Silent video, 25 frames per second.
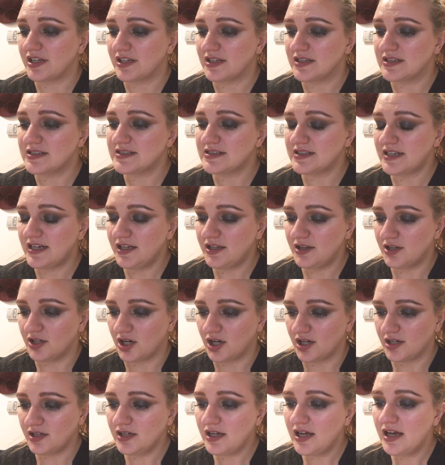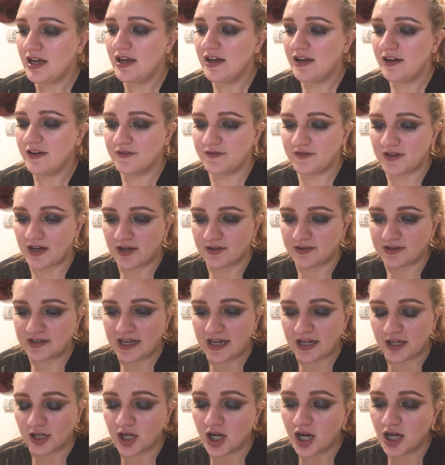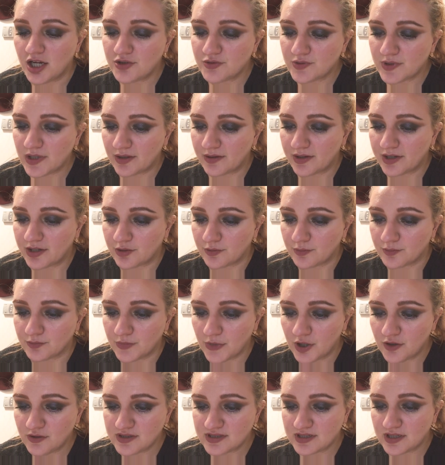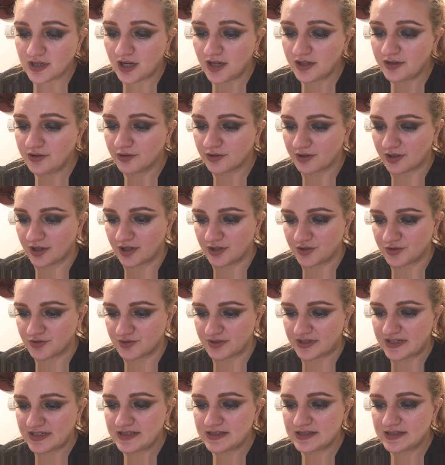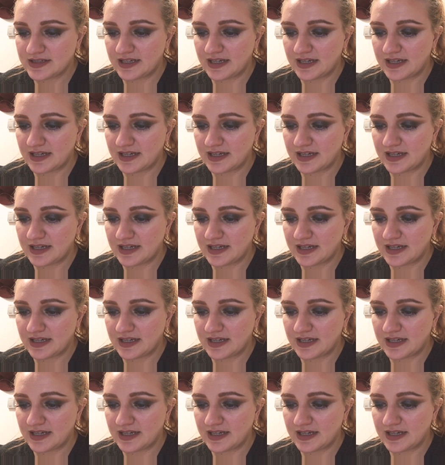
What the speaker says: in Ceylon, found that contrary to most other countries,